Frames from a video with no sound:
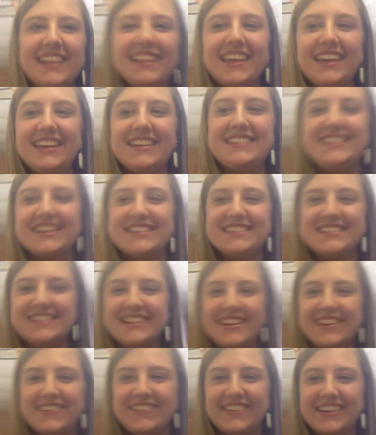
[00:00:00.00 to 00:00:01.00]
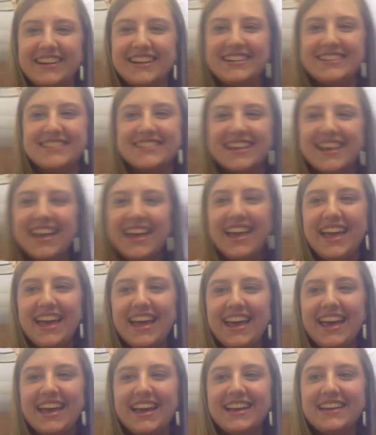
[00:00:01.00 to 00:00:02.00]
it doesn't get worse,
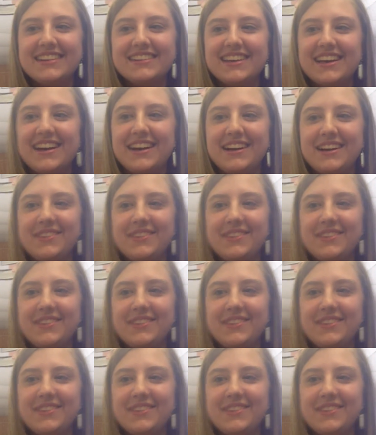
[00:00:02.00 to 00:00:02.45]
and